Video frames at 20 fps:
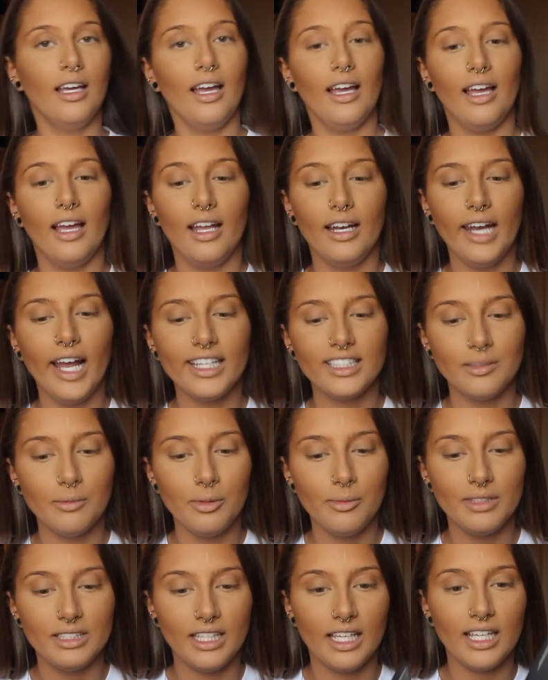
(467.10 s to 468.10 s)
And next I'm
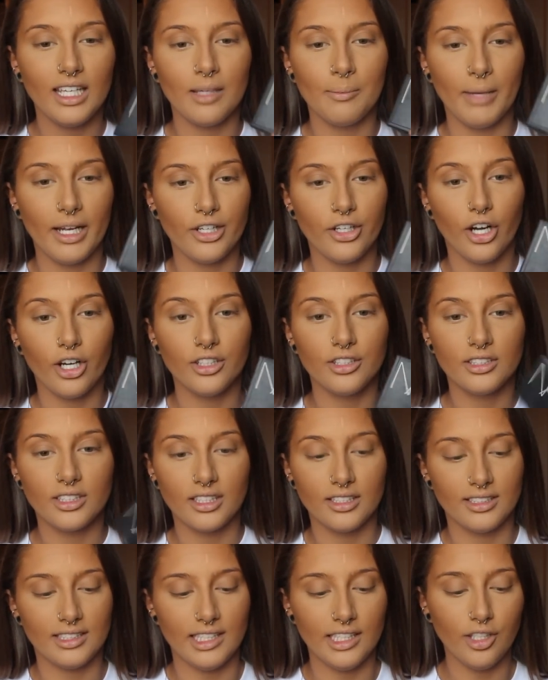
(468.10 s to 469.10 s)
going to be taking my NARS
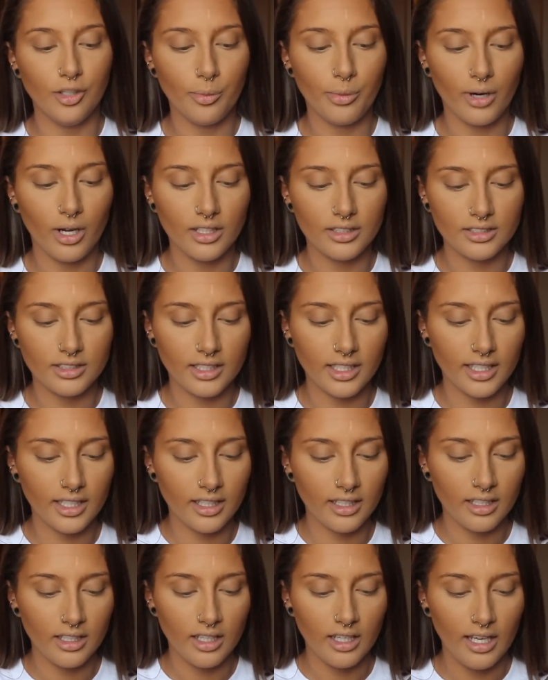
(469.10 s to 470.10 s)
Casino
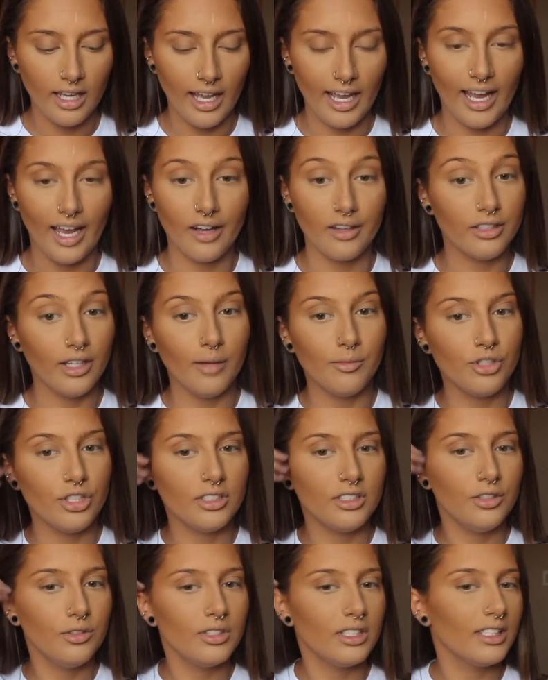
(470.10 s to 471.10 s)
bronzer, and I'm
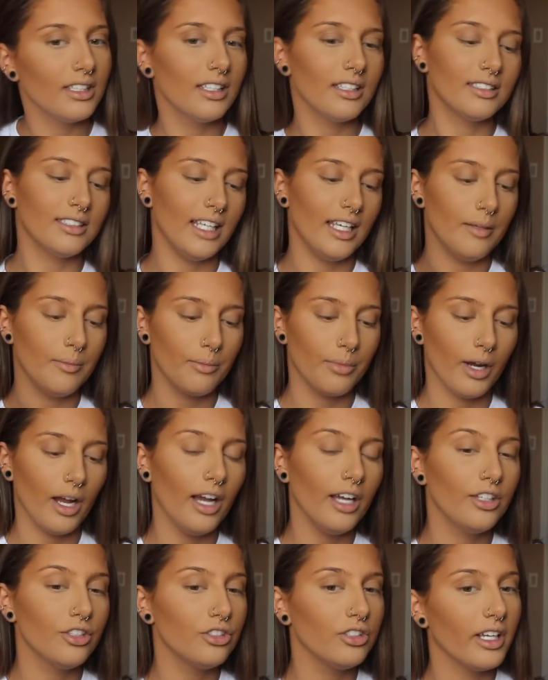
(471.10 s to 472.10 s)
just using the same
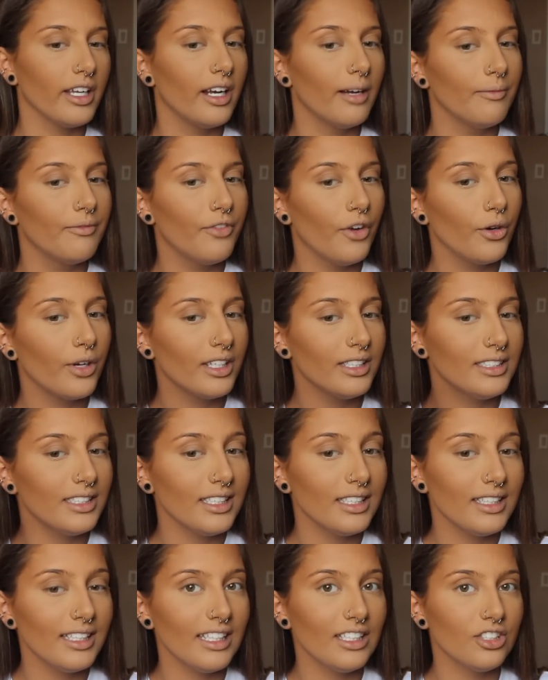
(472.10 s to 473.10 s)
brush, and I'm
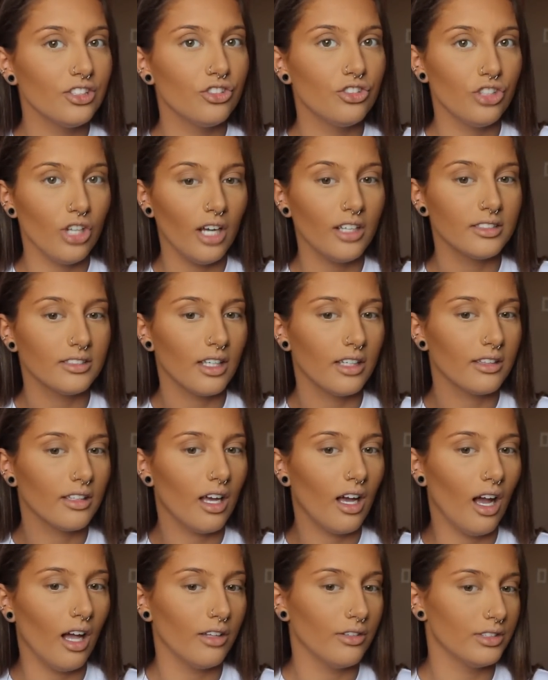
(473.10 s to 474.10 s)
focusing this just on
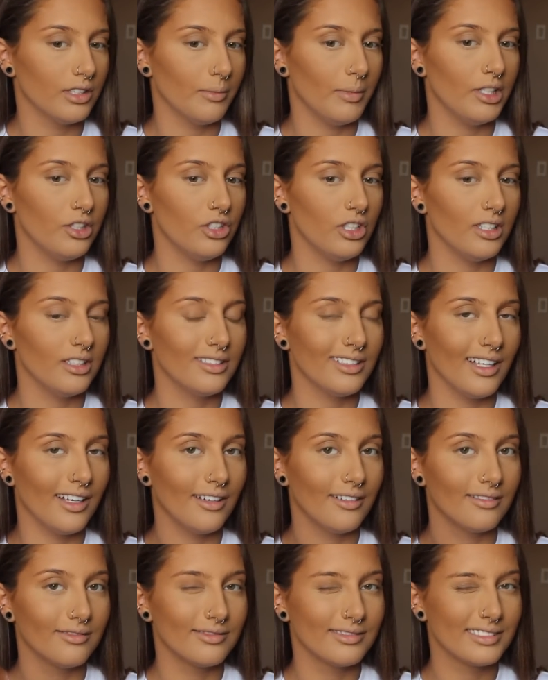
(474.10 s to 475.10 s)
the hollows of my cheeks
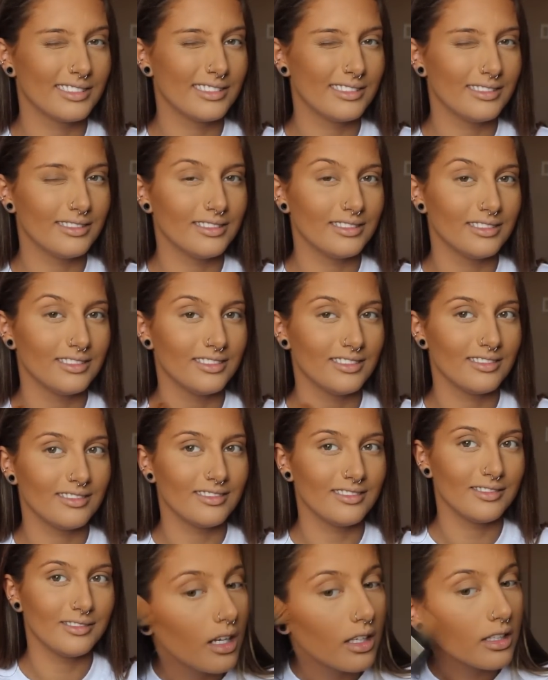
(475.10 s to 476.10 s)
though.
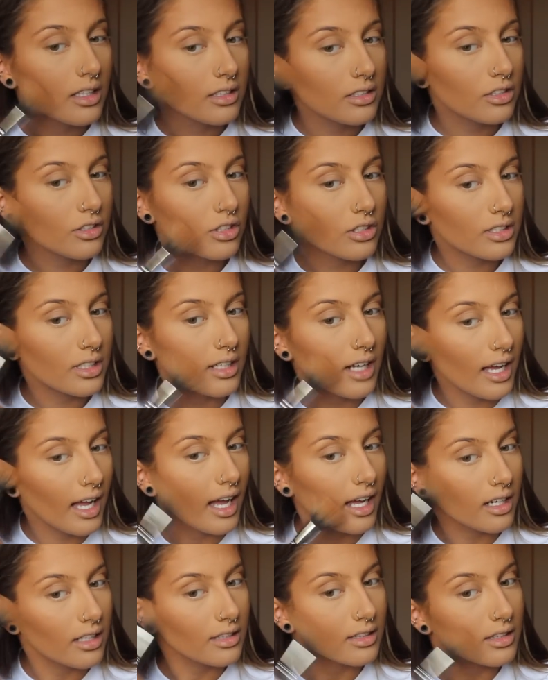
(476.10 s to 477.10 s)
This is just going to
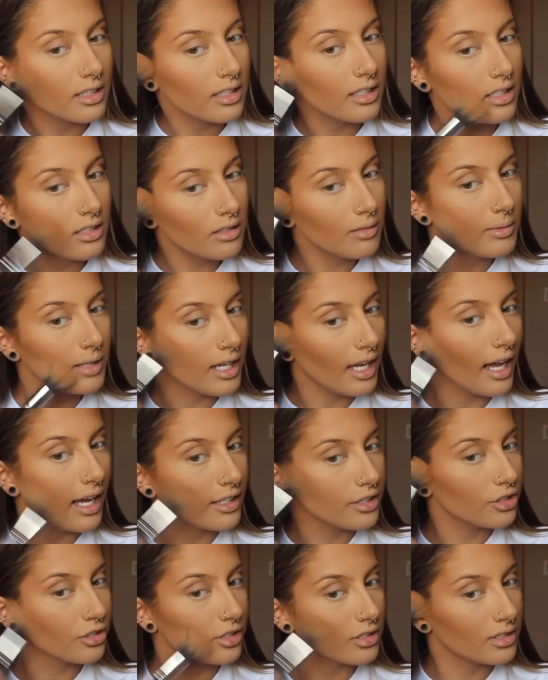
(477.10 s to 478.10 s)
add a little bit
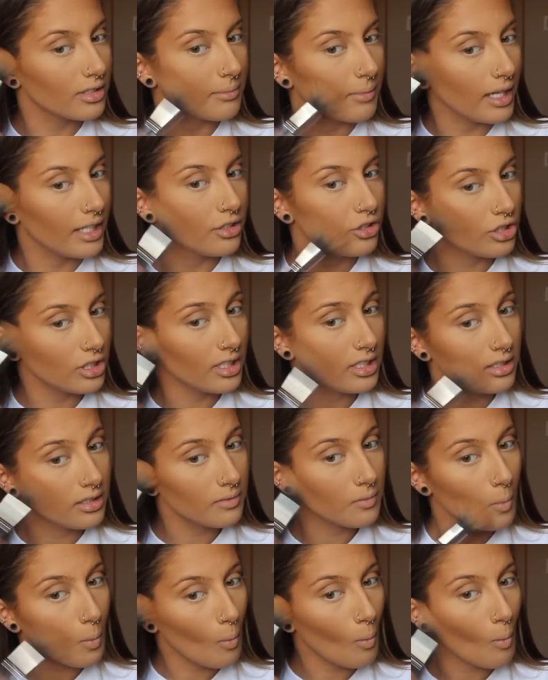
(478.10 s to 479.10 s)
extra dimension.